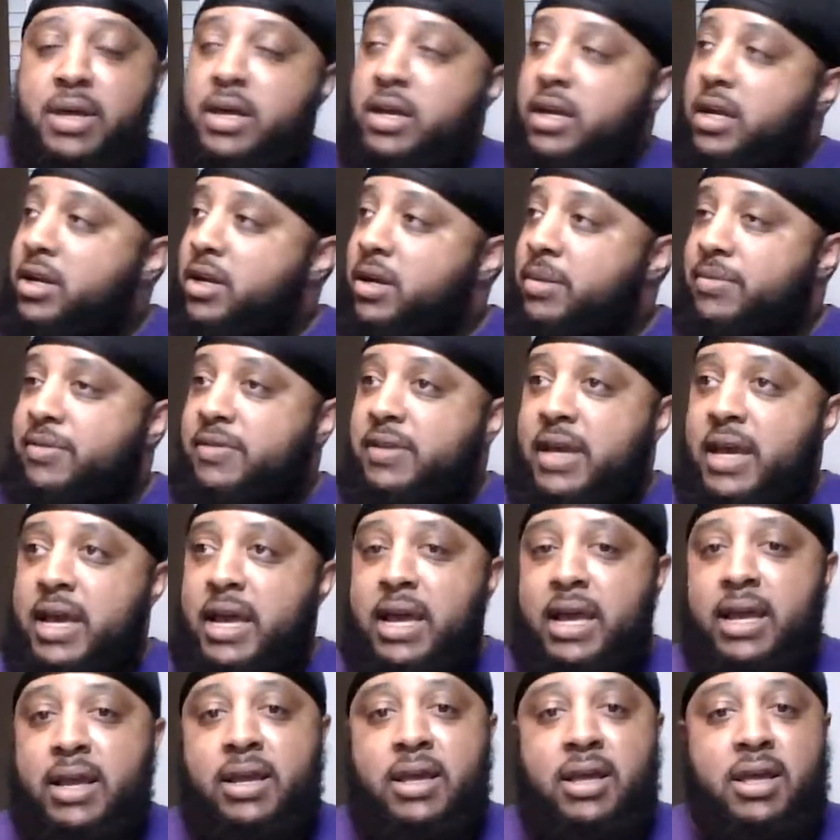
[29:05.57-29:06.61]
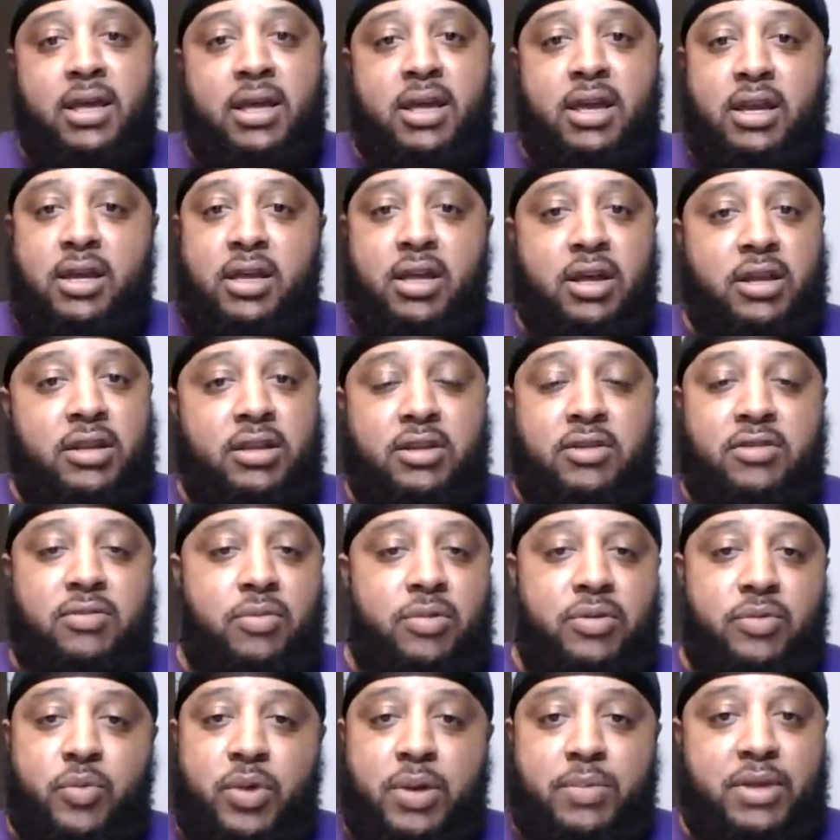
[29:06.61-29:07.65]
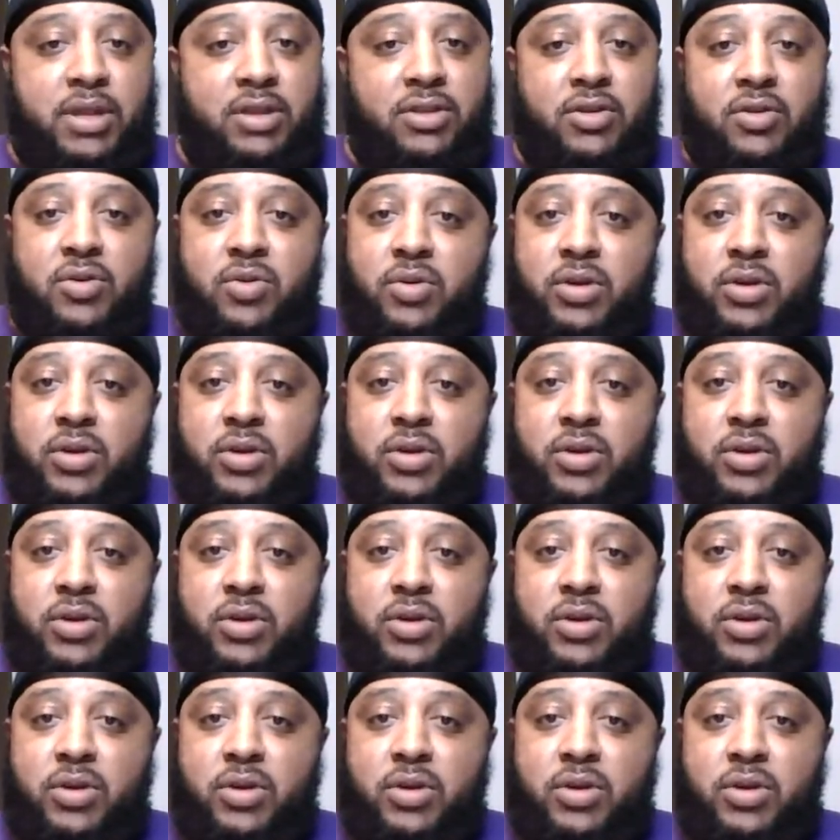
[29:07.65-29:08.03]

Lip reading: You know what I'm saying? Because this is what women do.